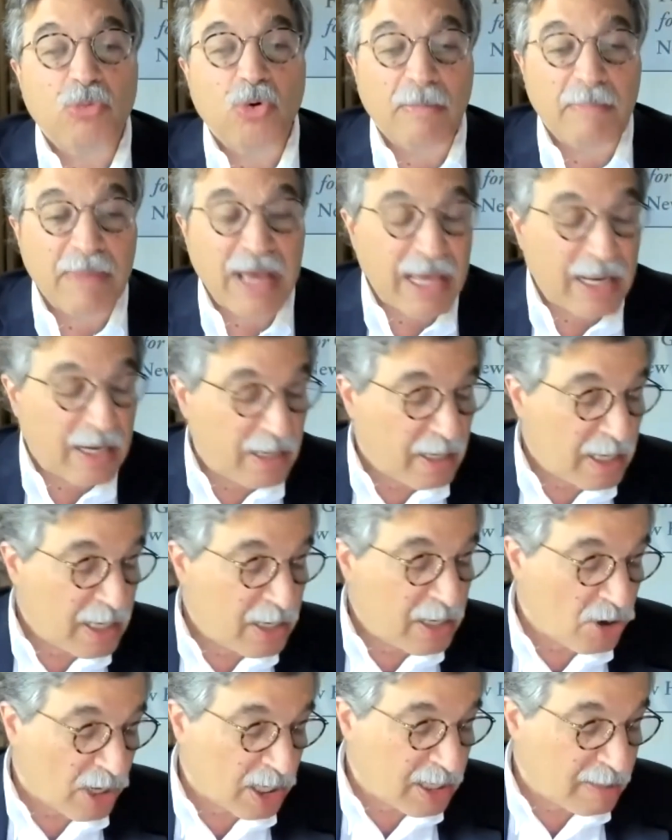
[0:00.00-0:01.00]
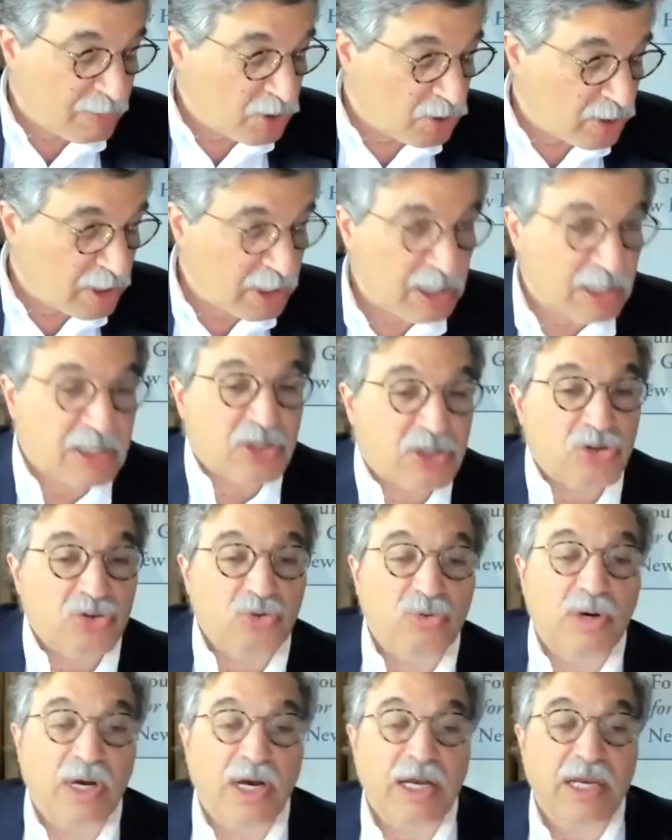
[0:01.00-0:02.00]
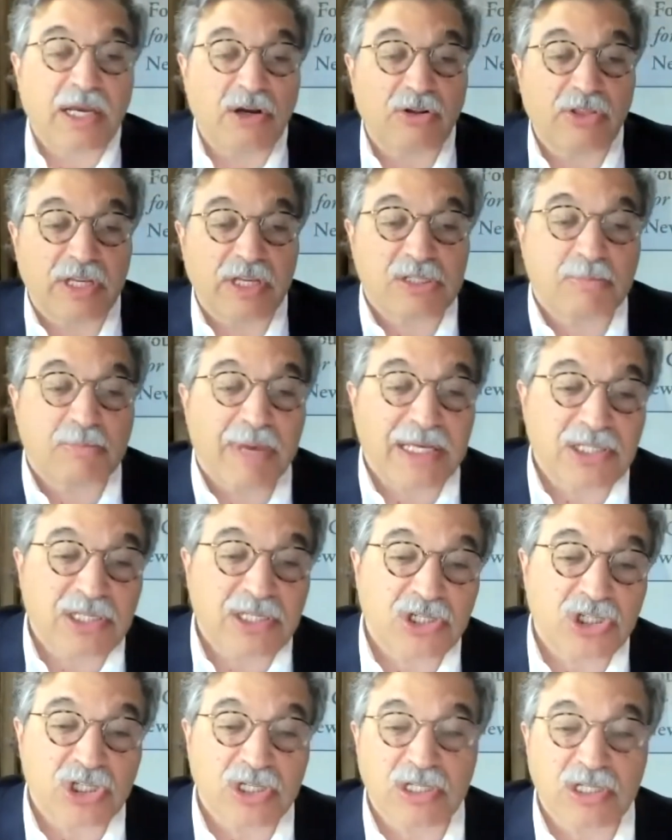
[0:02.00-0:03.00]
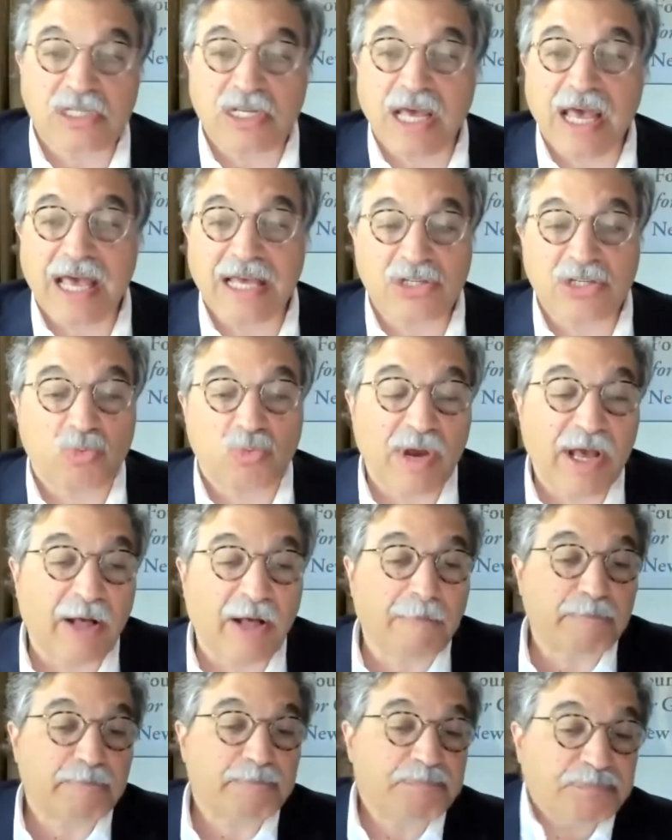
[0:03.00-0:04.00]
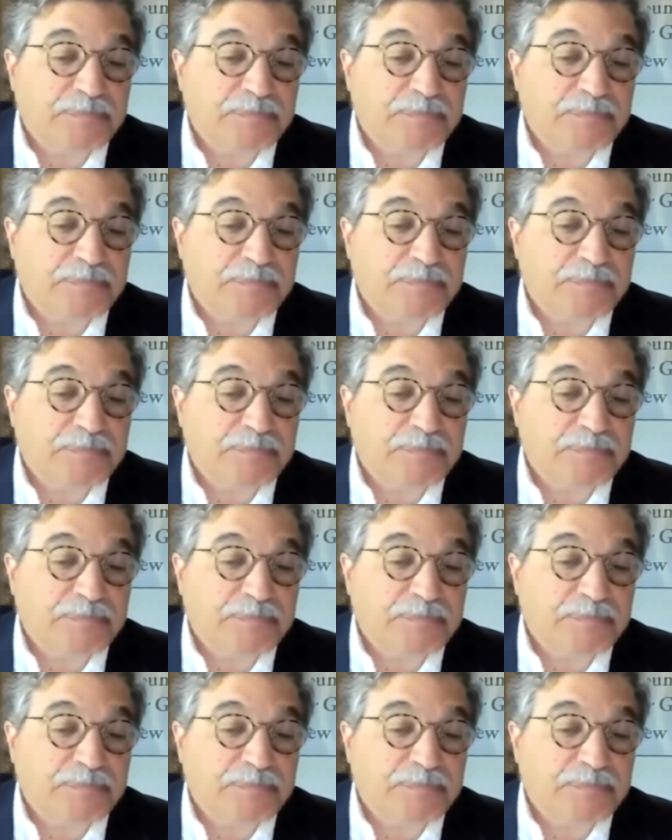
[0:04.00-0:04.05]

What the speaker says: men in our community to hear these messages as well.